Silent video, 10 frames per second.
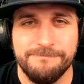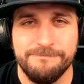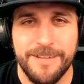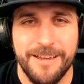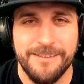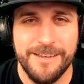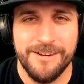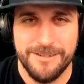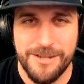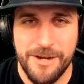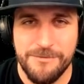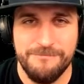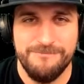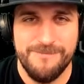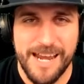There is no
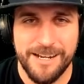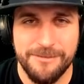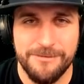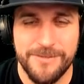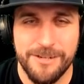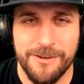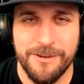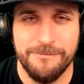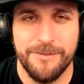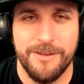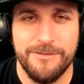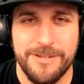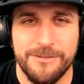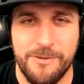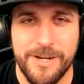negative 0, so it's
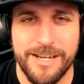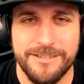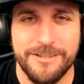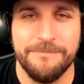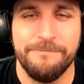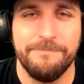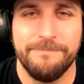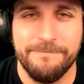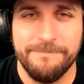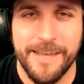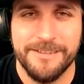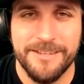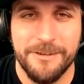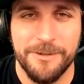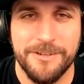just one answer, x
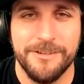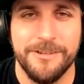equals 0.